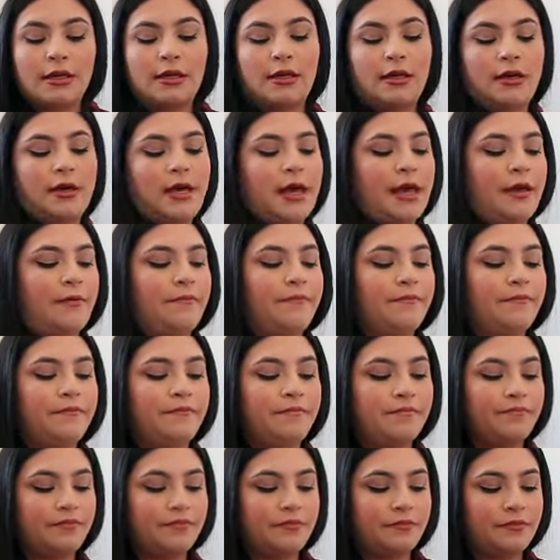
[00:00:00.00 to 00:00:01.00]
Okay,
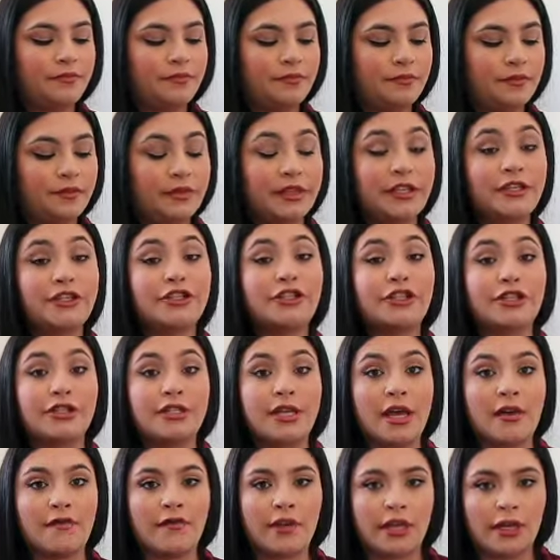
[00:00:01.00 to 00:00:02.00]
this shit's
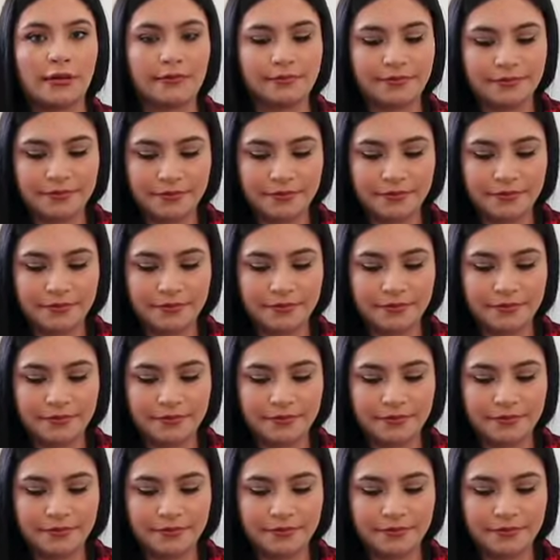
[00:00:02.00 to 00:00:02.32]
heavy.